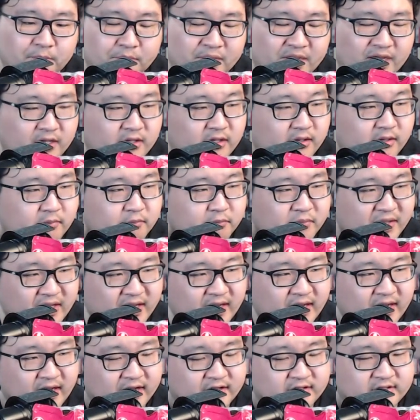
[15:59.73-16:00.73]
but
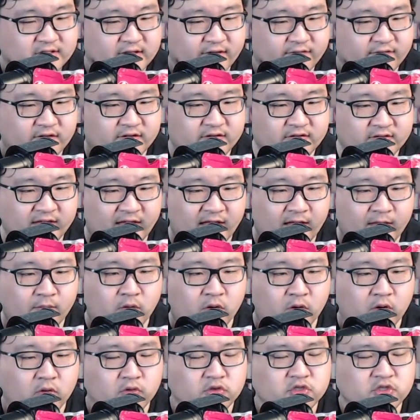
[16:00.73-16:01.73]
because of the same
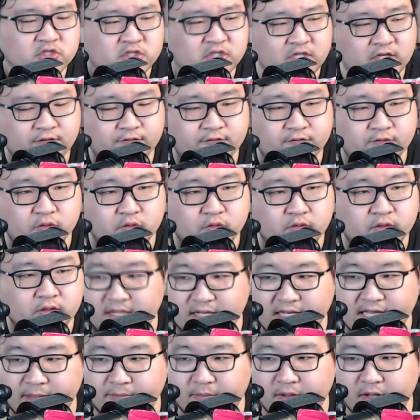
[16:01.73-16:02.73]
whole seafood
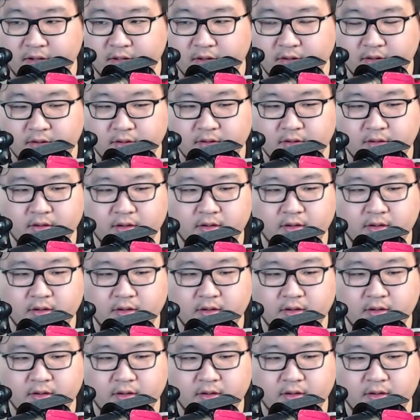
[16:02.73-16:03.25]
dilemma,